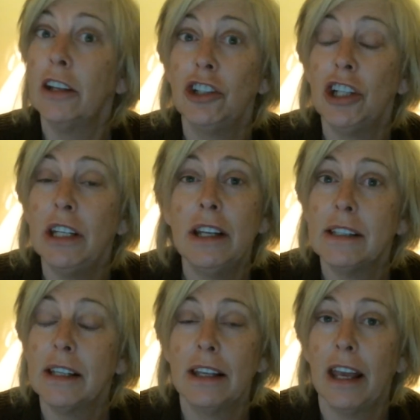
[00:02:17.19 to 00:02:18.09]
And she
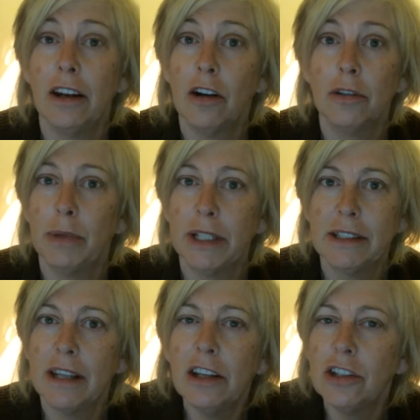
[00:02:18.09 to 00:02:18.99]
doesn't get on big
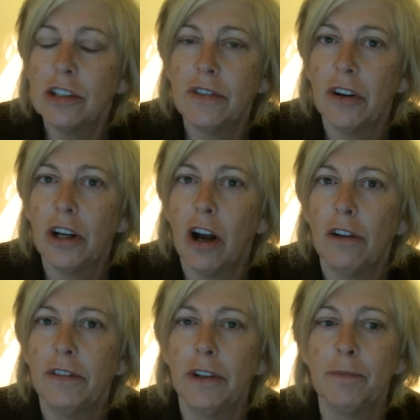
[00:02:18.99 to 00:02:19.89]
stages very
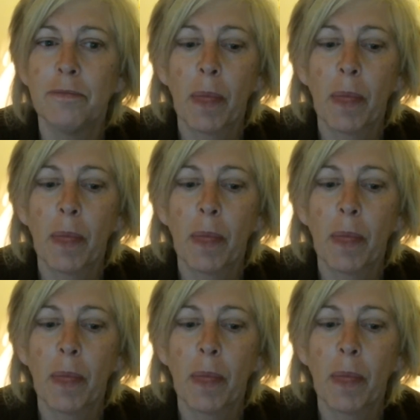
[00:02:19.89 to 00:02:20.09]
often,